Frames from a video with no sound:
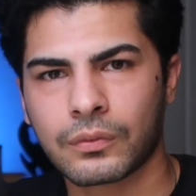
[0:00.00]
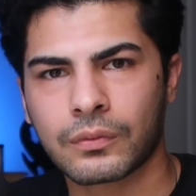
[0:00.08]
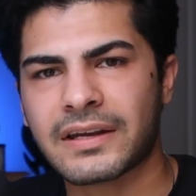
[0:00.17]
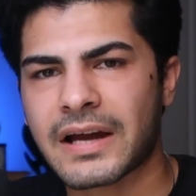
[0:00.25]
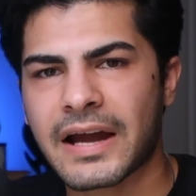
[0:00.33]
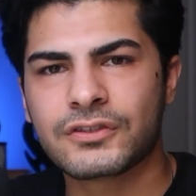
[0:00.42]

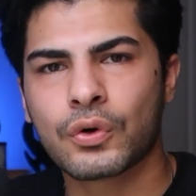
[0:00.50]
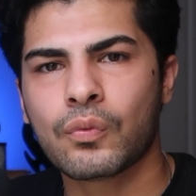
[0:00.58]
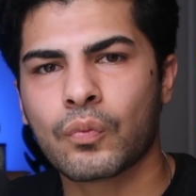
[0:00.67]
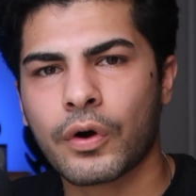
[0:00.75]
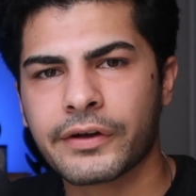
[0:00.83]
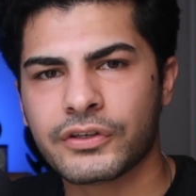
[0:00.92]
And I
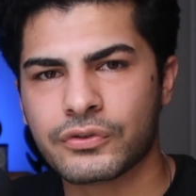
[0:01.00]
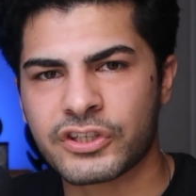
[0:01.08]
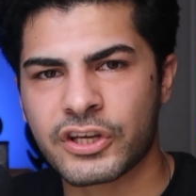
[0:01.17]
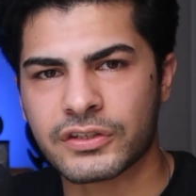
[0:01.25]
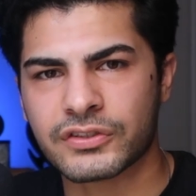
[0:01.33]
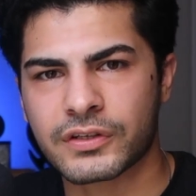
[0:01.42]
don't want you to
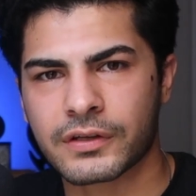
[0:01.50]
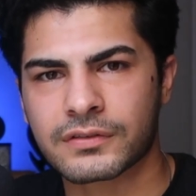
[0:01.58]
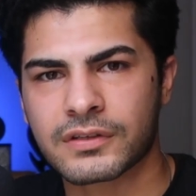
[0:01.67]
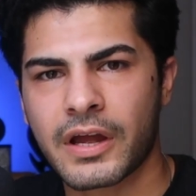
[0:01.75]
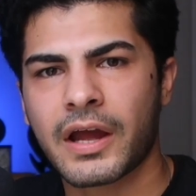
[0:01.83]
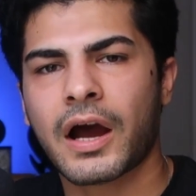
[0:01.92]
change
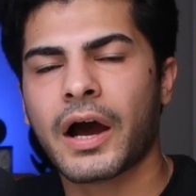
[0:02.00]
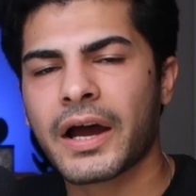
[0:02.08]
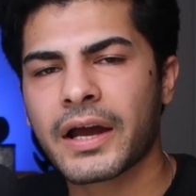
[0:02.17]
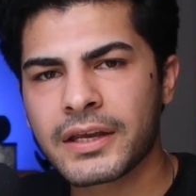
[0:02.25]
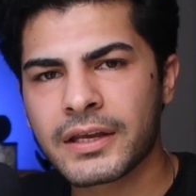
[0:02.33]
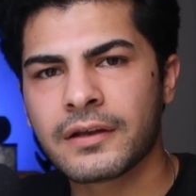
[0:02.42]
this.
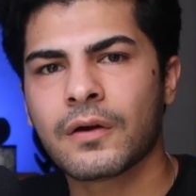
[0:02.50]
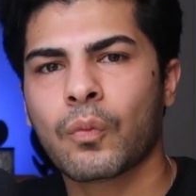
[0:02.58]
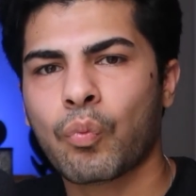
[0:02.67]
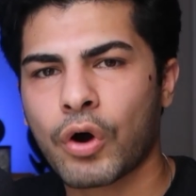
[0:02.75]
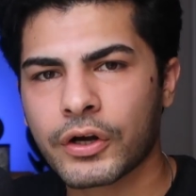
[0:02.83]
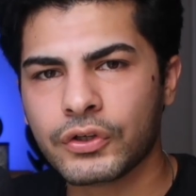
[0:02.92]
I
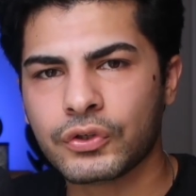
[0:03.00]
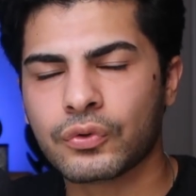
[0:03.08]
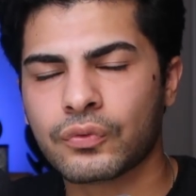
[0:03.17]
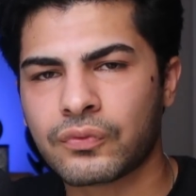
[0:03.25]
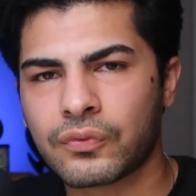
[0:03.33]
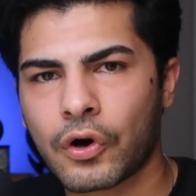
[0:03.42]
want you to
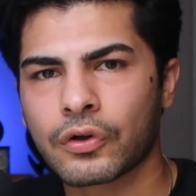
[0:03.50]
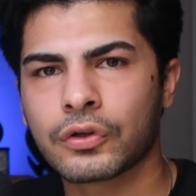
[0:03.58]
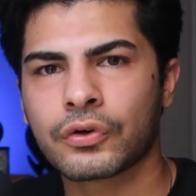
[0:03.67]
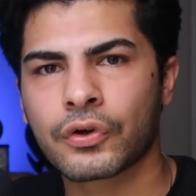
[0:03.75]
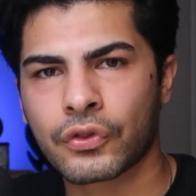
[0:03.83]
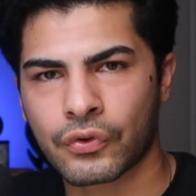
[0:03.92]

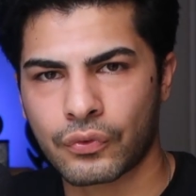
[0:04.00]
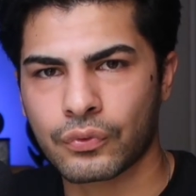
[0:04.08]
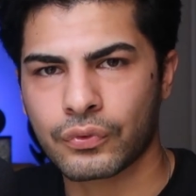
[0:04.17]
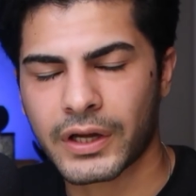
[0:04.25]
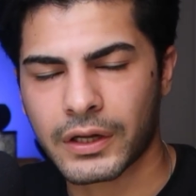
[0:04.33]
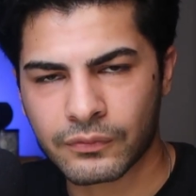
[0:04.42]
follow
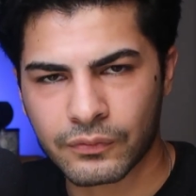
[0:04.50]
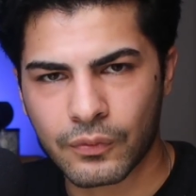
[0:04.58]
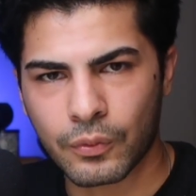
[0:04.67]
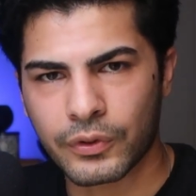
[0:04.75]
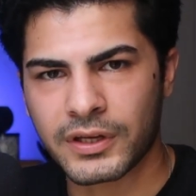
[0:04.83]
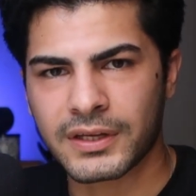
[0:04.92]
through that
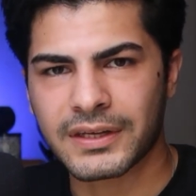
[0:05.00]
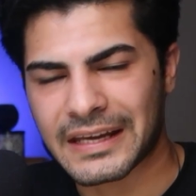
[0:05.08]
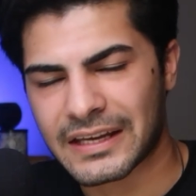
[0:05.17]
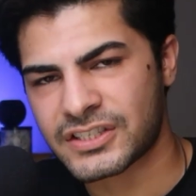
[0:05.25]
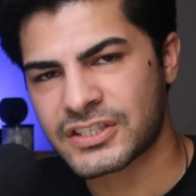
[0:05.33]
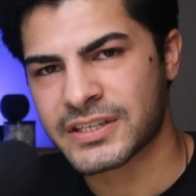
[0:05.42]

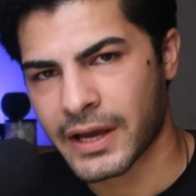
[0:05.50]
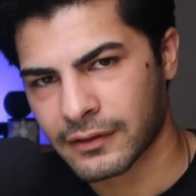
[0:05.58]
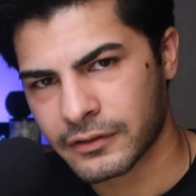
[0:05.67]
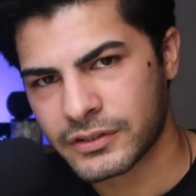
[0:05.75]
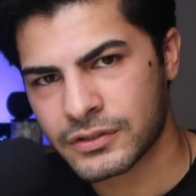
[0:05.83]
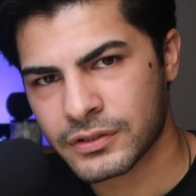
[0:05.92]
40-day
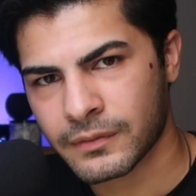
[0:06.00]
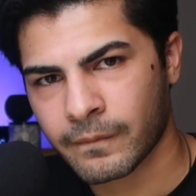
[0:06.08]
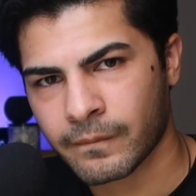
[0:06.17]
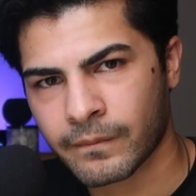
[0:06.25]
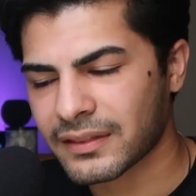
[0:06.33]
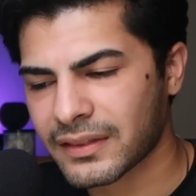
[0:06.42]
challenge
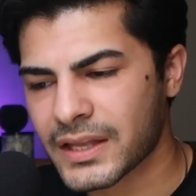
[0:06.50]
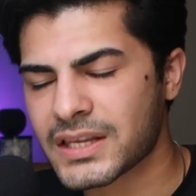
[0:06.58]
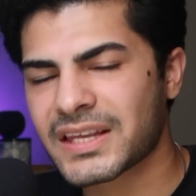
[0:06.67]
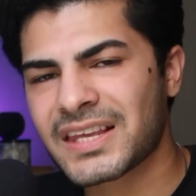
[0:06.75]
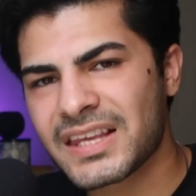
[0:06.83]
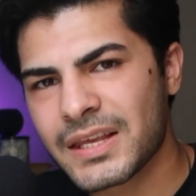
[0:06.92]
and then
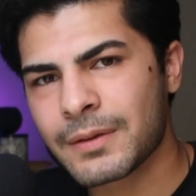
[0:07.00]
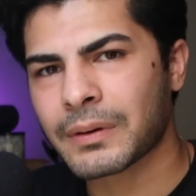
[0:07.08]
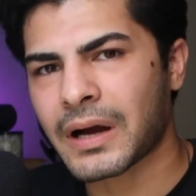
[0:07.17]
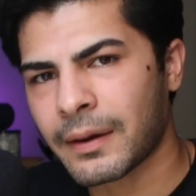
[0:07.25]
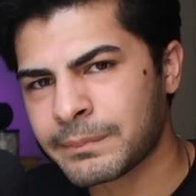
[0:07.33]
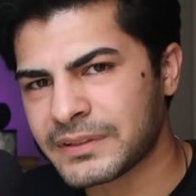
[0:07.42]
keep
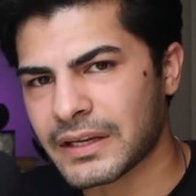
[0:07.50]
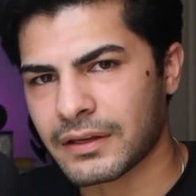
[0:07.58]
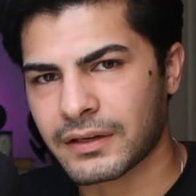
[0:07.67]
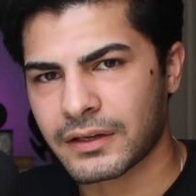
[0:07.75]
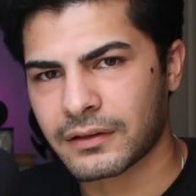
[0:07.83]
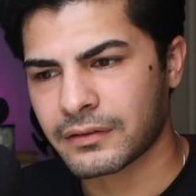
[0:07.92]

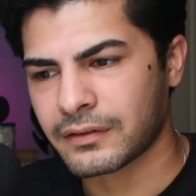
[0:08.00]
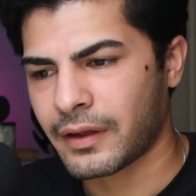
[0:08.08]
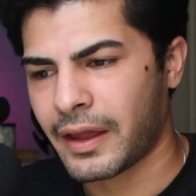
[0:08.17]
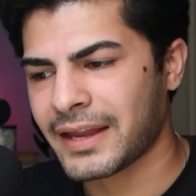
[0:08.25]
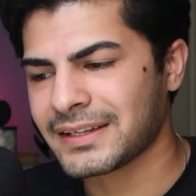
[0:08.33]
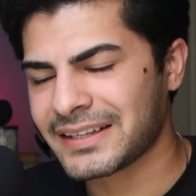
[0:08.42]
updating
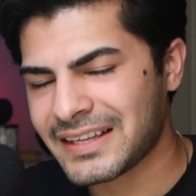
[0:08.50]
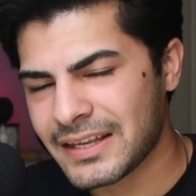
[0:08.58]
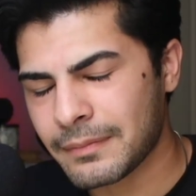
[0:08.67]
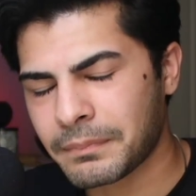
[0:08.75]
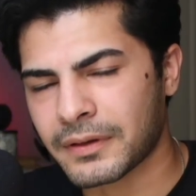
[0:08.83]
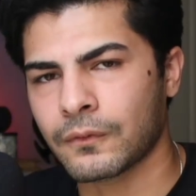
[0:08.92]
and
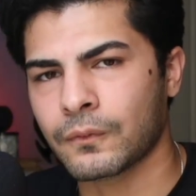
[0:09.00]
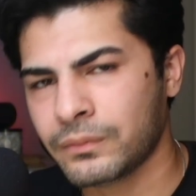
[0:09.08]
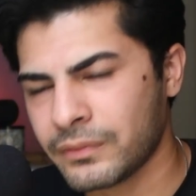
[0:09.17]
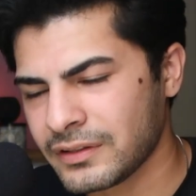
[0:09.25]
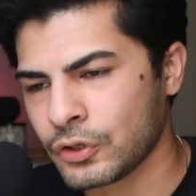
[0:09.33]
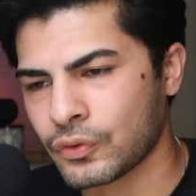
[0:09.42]
keep it
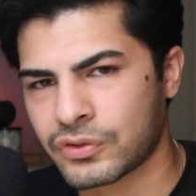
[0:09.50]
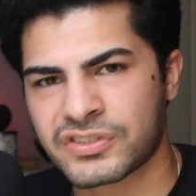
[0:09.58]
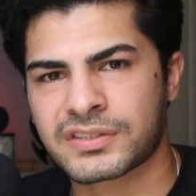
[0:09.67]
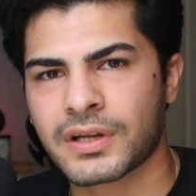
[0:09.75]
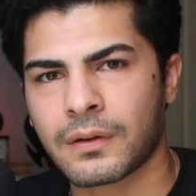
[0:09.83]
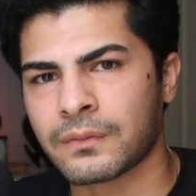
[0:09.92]
with
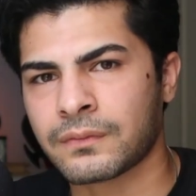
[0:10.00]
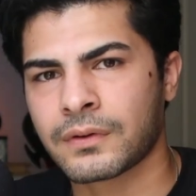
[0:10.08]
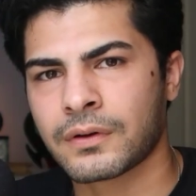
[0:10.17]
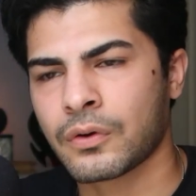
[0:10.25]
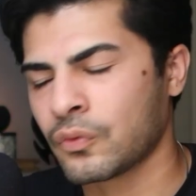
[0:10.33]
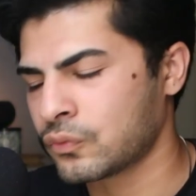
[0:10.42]
yourself
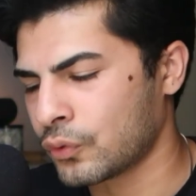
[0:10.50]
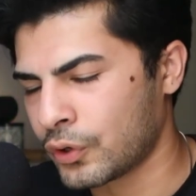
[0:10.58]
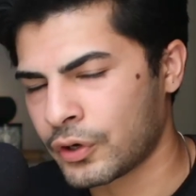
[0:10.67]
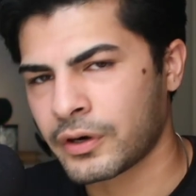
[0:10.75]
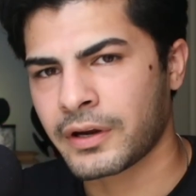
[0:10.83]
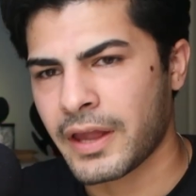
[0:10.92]

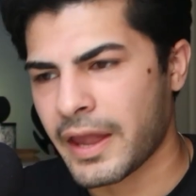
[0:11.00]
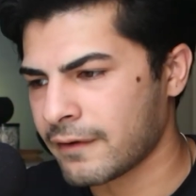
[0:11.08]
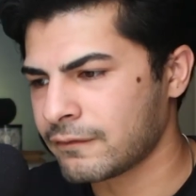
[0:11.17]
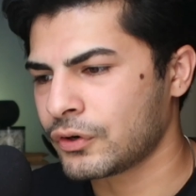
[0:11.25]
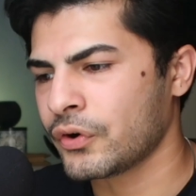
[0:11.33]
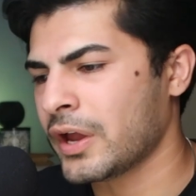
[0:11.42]

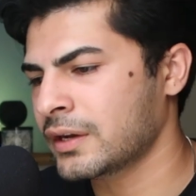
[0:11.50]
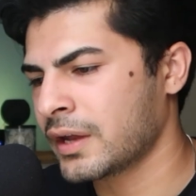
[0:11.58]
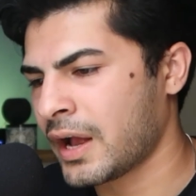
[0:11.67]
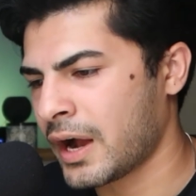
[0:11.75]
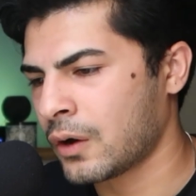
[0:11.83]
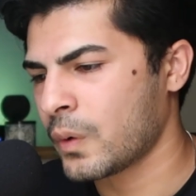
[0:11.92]
forever and
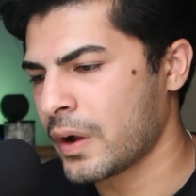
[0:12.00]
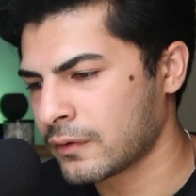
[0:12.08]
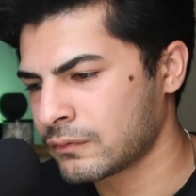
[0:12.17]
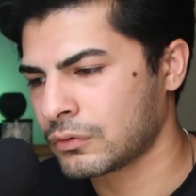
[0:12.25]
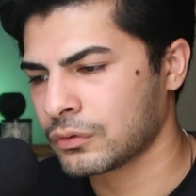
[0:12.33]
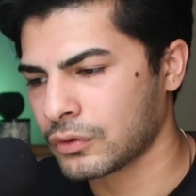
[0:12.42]

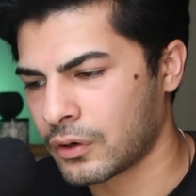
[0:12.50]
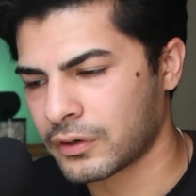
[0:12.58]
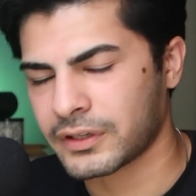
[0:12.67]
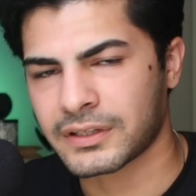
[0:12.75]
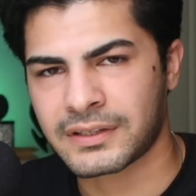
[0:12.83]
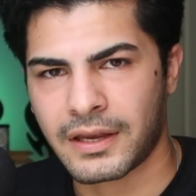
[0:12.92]
however
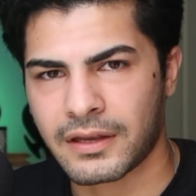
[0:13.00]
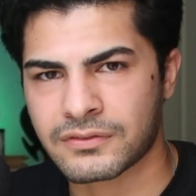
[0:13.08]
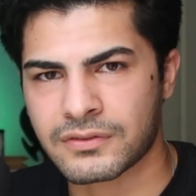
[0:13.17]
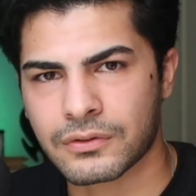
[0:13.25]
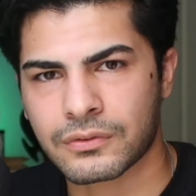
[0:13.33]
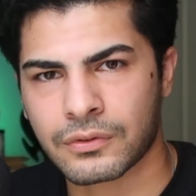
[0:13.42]
long it
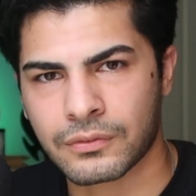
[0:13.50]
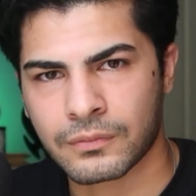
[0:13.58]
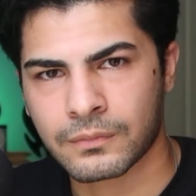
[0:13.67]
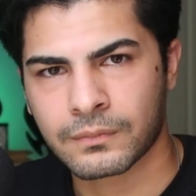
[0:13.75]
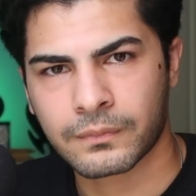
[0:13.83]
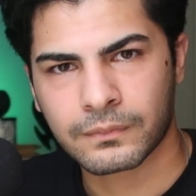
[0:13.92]
takes you to.
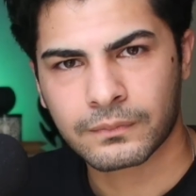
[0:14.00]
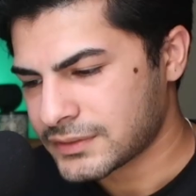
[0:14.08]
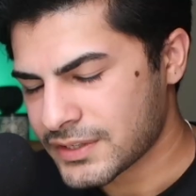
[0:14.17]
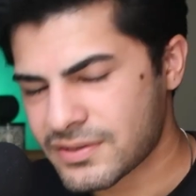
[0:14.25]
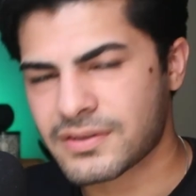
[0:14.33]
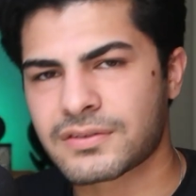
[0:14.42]

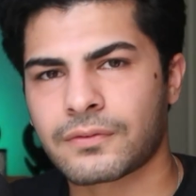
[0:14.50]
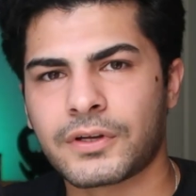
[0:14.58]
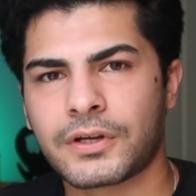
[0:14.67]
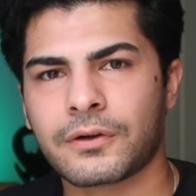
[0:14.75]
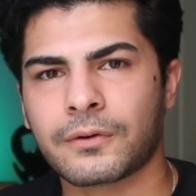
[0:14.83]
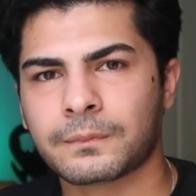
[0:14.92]
This is the
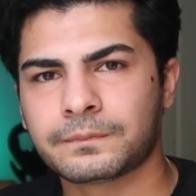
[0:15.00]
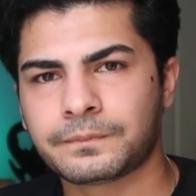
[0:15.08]
video.